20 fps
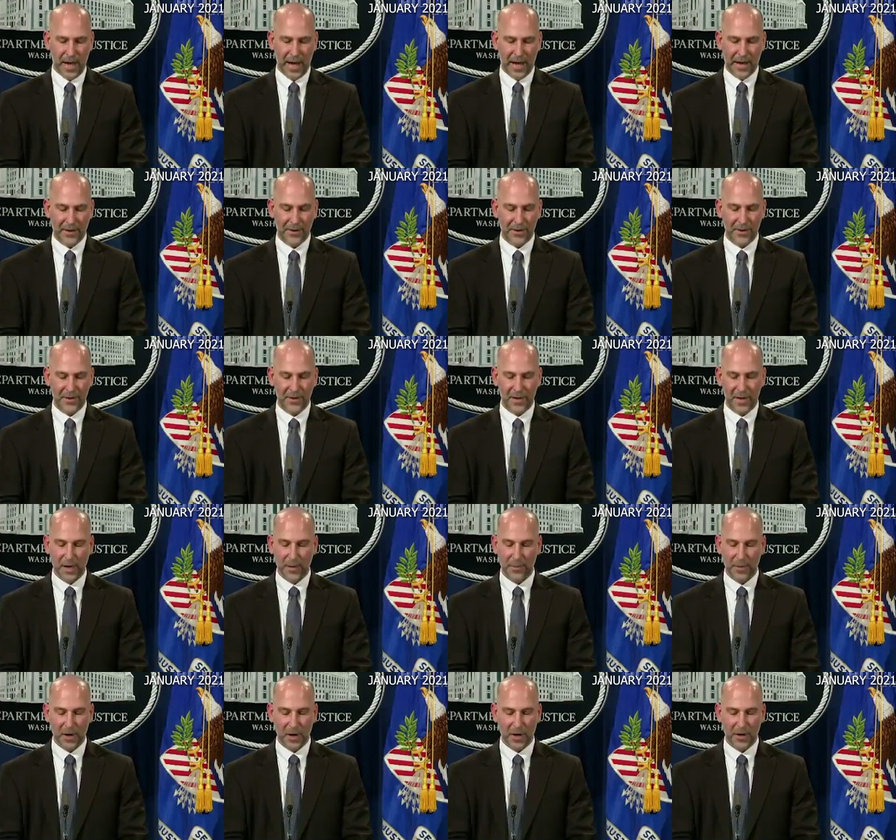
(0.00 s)
Agents and
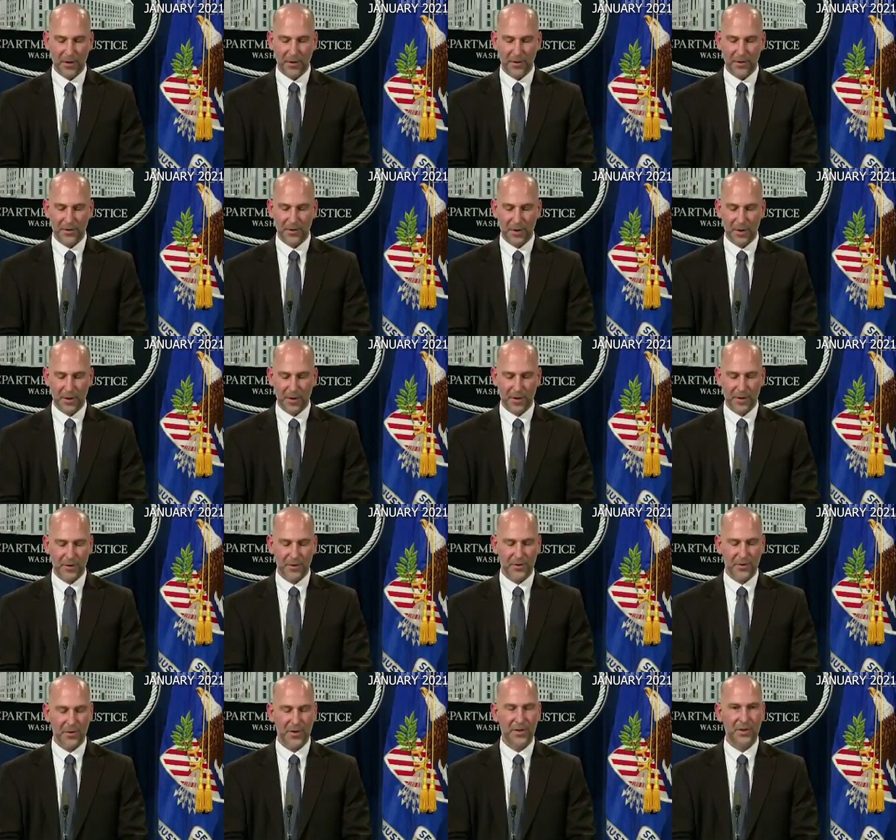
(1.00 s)
our partners are on
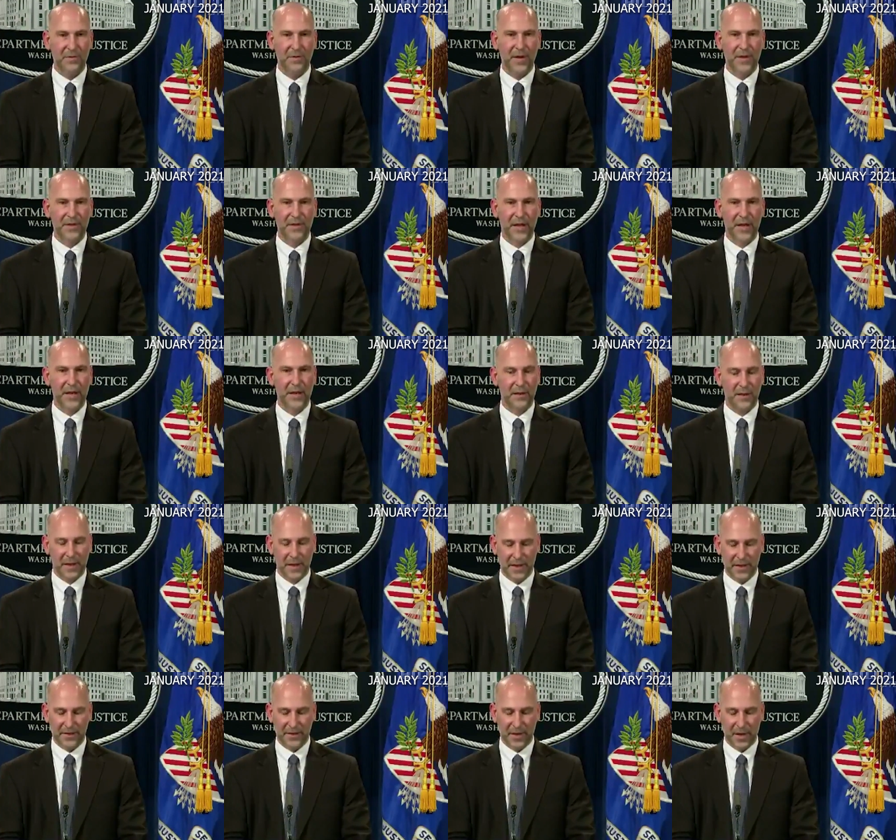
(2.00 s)
the streets investigating
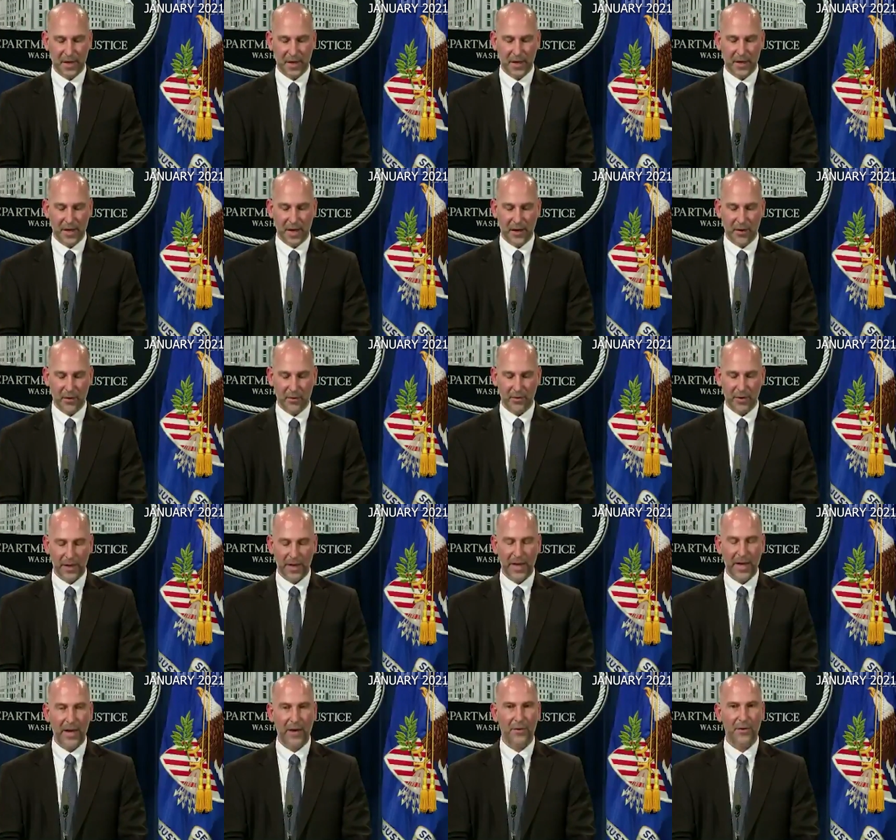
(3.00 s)
leads not
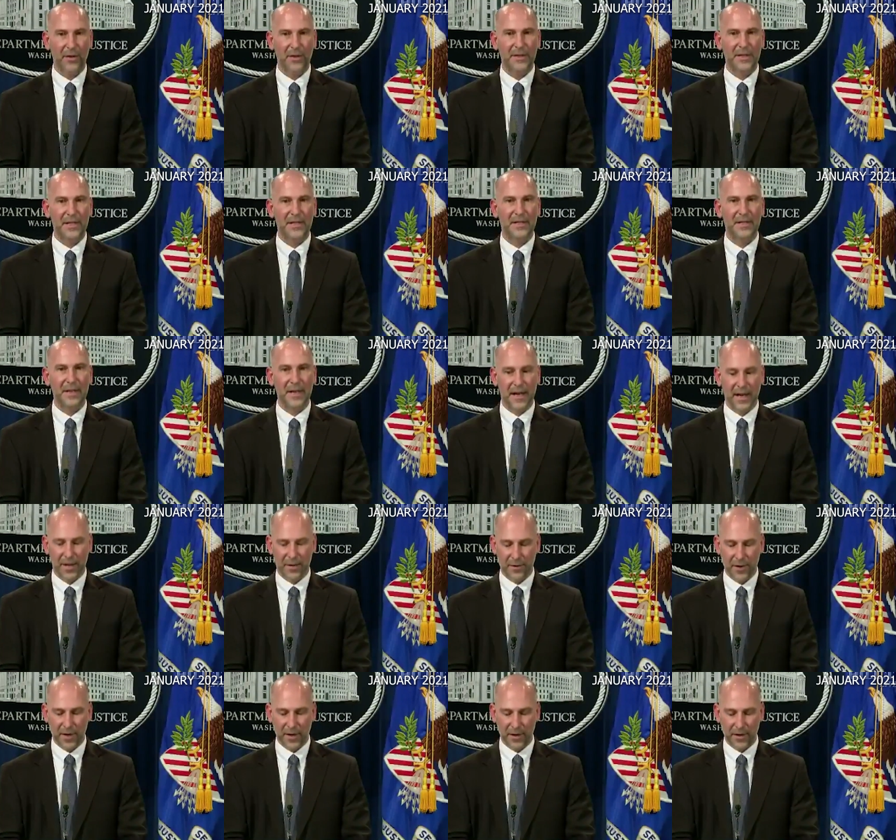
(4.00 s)
only here in the D.C.
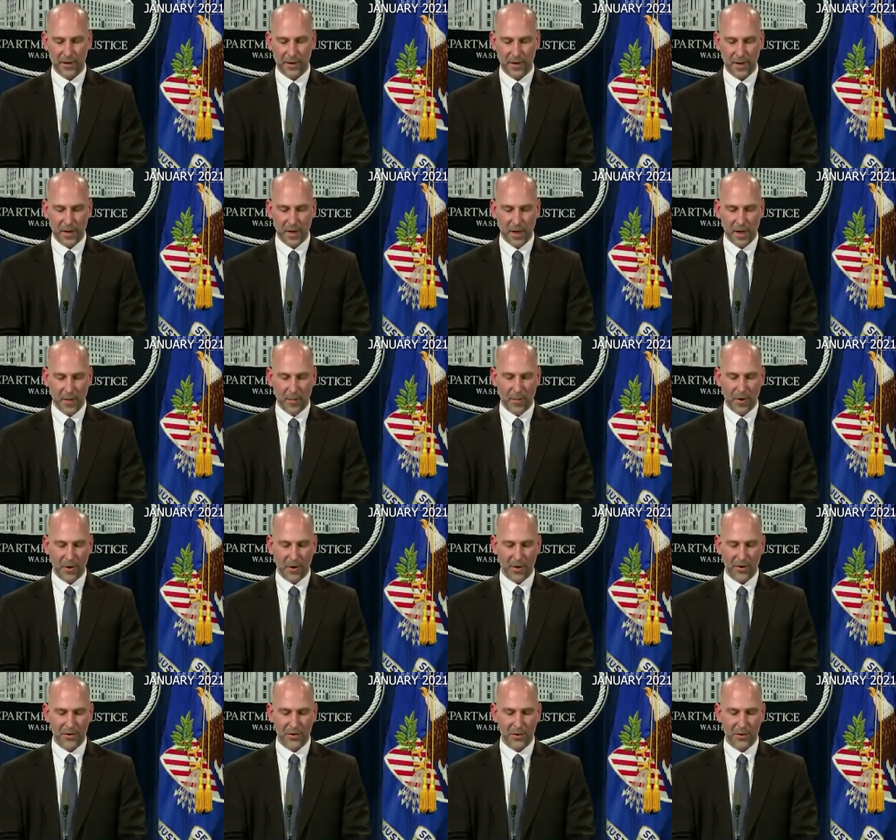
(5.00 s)
area,
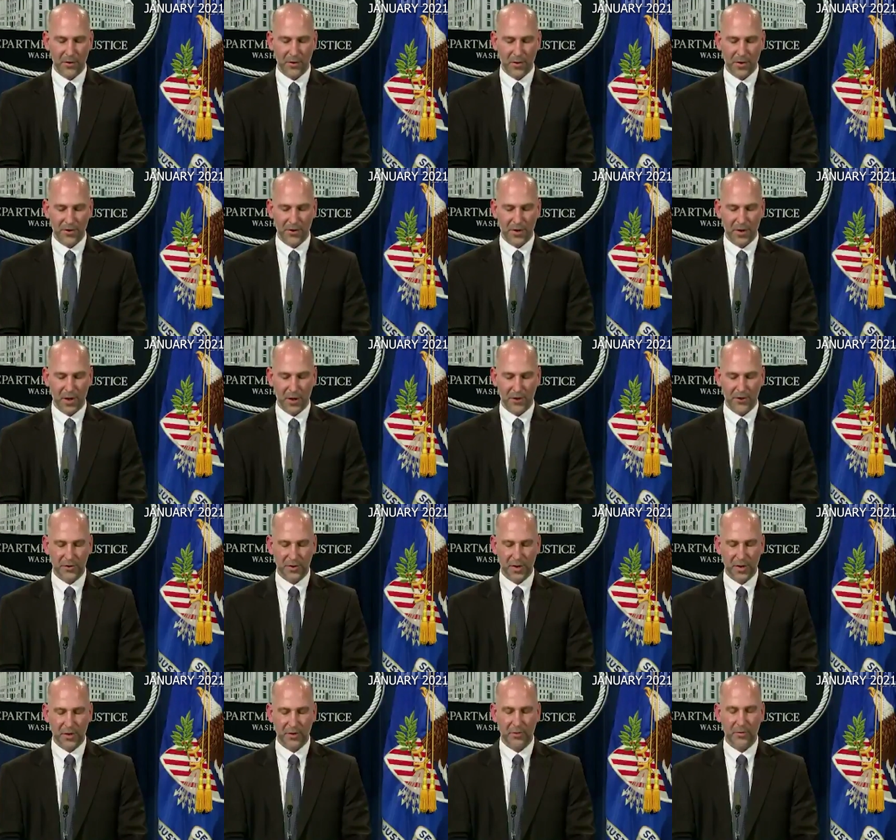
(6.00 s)
but also across the
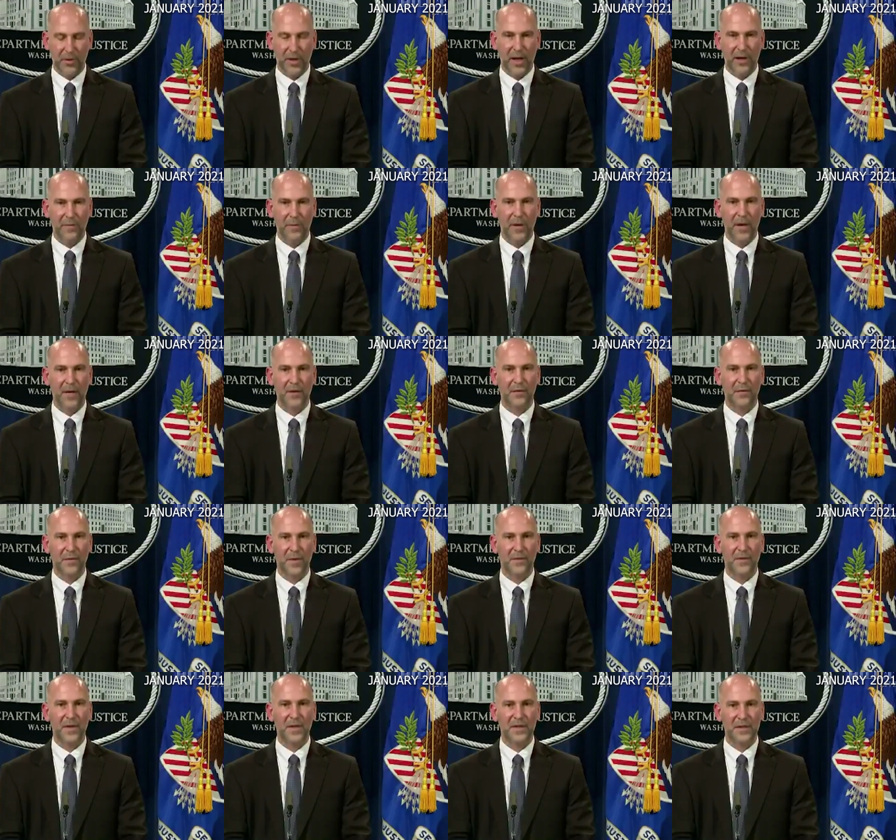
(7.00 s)
country through the FBI's
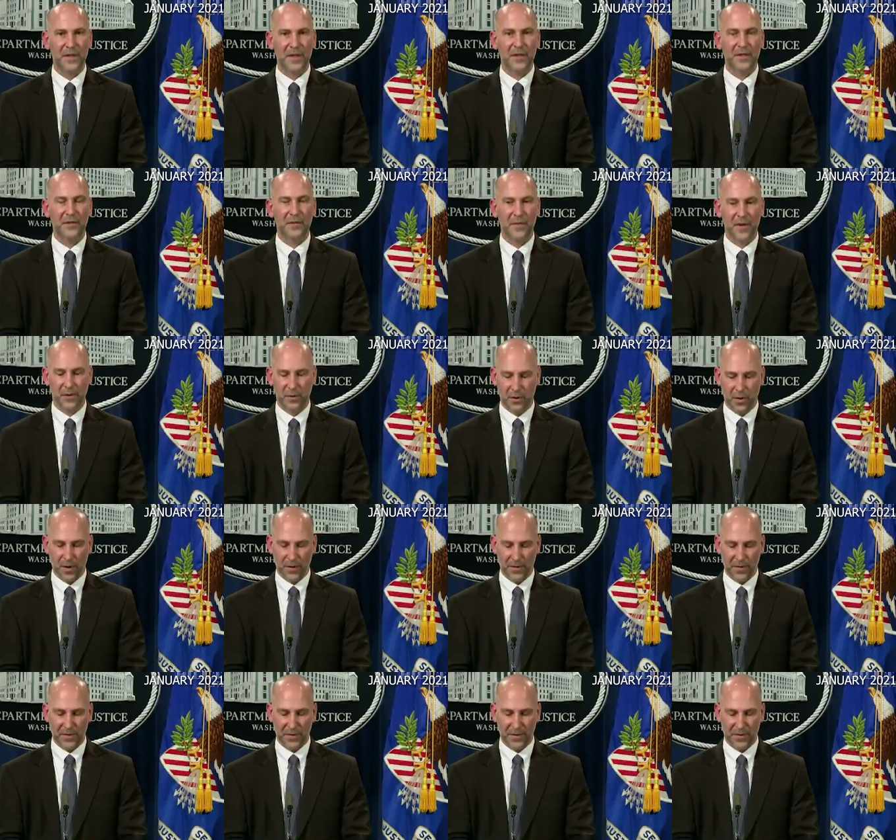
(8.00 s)
56 field
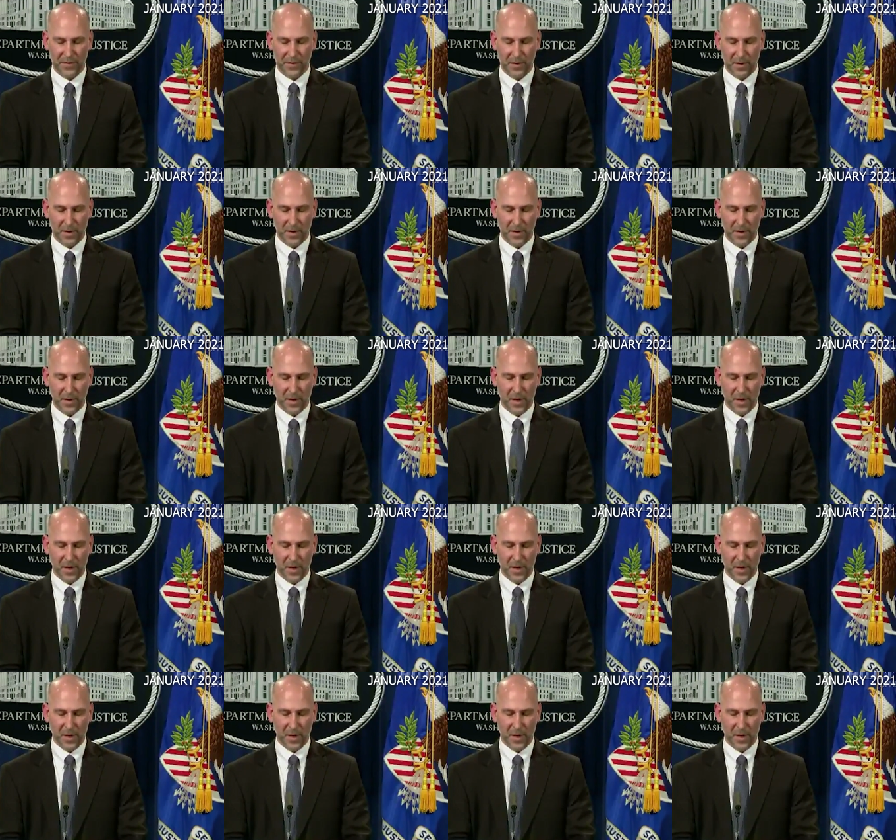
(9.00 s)
offices.